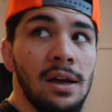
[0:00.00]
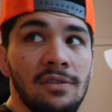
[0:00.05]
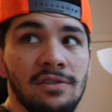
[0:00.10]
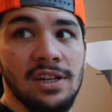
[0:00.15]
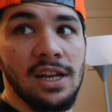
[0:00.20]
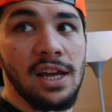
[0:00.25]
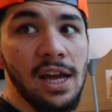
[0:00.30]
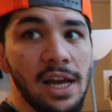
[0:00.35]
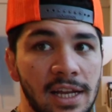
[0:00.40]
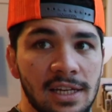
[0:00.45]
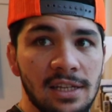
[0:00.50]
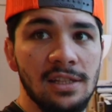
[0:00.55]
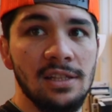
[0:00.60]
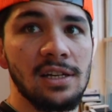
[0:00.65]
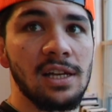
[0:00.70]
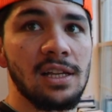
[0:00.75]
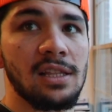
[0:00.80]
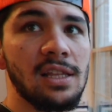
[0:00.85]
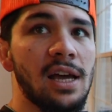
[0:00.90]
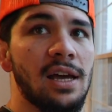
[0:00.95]
Every day I get to
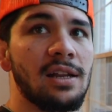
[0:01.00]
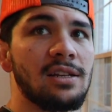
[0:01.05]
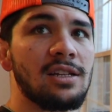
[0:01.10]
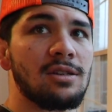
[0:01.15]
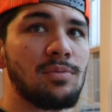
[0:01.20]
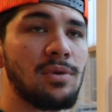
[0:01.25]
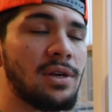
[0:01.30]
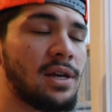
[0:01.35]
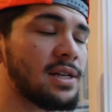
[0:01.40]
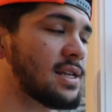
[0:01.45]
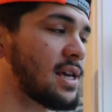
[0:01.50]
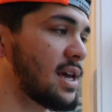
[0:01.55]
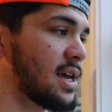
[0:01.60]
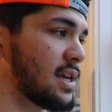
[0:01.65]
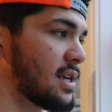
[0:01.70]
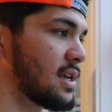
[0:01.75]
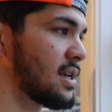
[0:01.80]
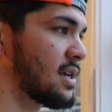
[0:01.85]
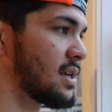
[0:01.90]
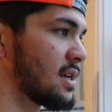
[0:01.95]
look at that and just be like, dang,